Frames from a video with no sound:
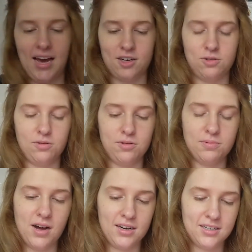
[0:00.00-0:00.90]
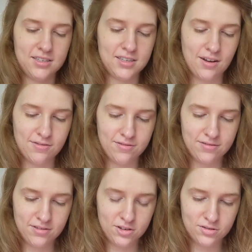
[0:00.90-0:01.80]
actual product itself
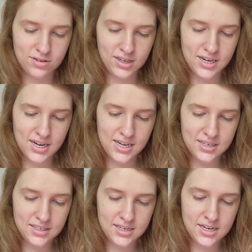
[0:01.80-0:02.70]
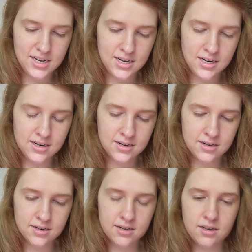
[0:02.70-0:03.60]
looks really nice in here.
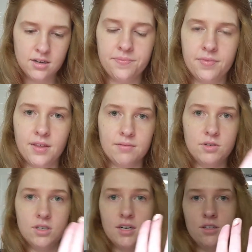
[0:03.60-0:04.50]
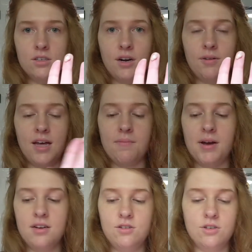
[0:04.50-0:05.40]
I'm just gonna start with that
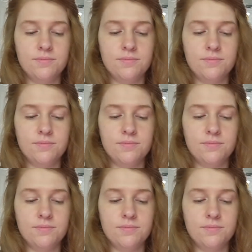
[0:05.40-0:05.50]
much.